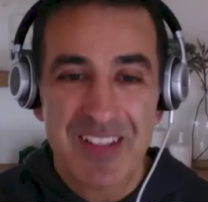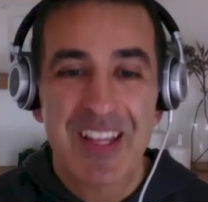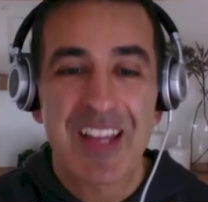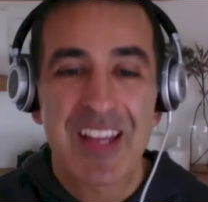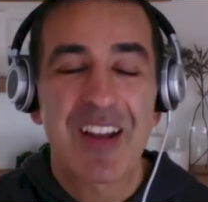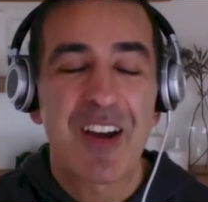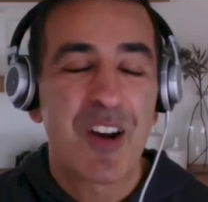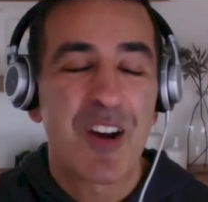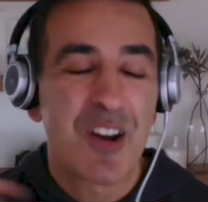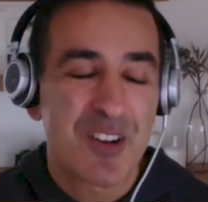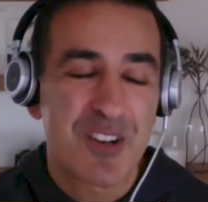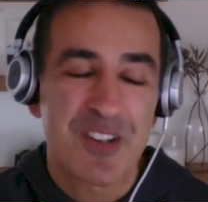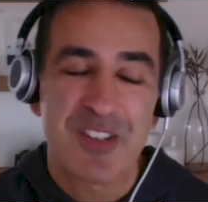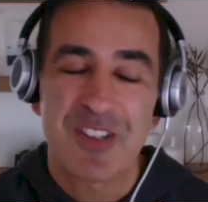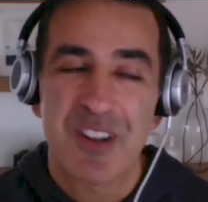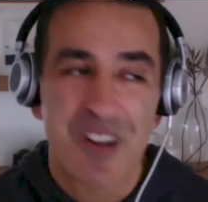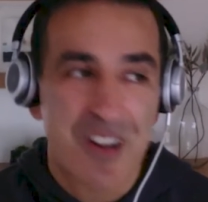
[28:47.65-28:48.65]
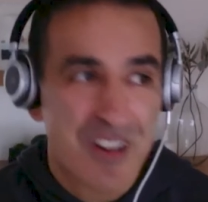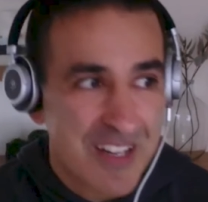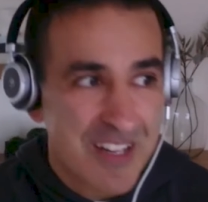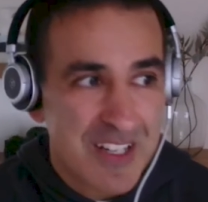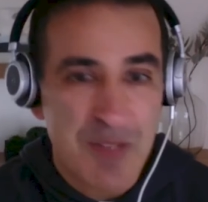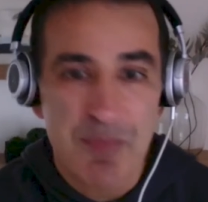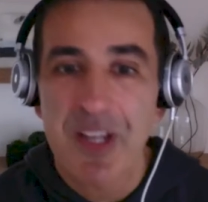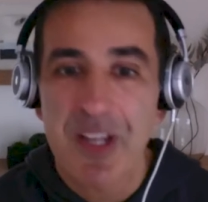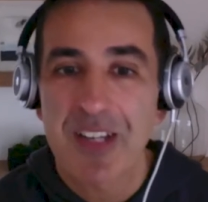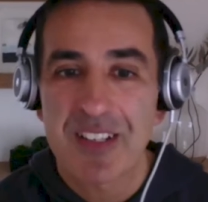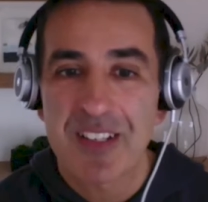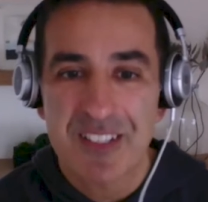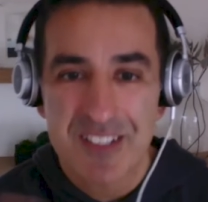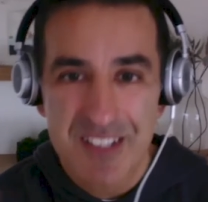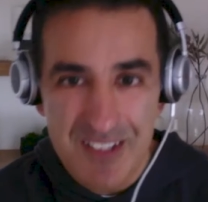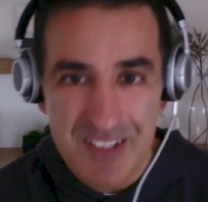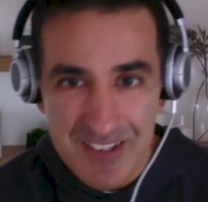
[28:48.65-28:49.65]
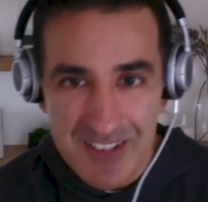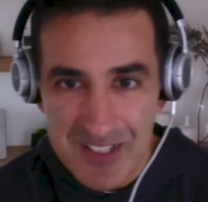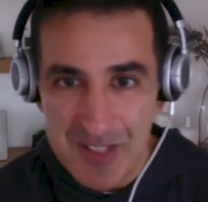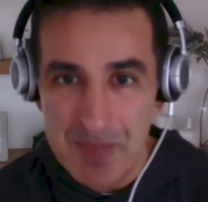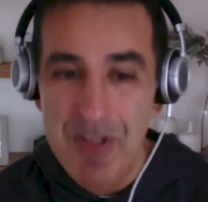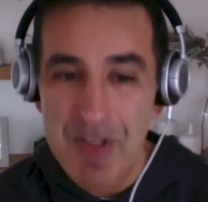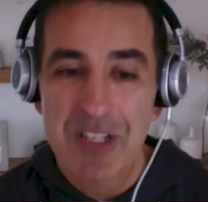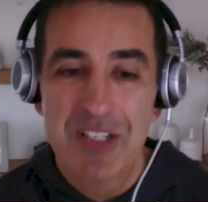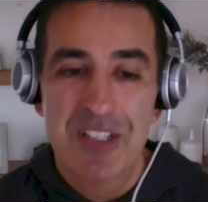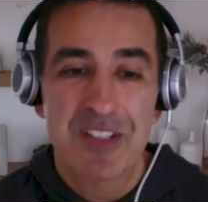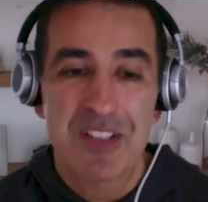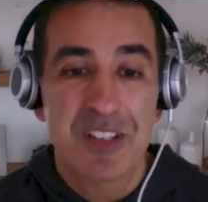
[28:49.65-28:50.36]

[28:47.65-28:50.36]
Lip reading: that honors our independence and our independence,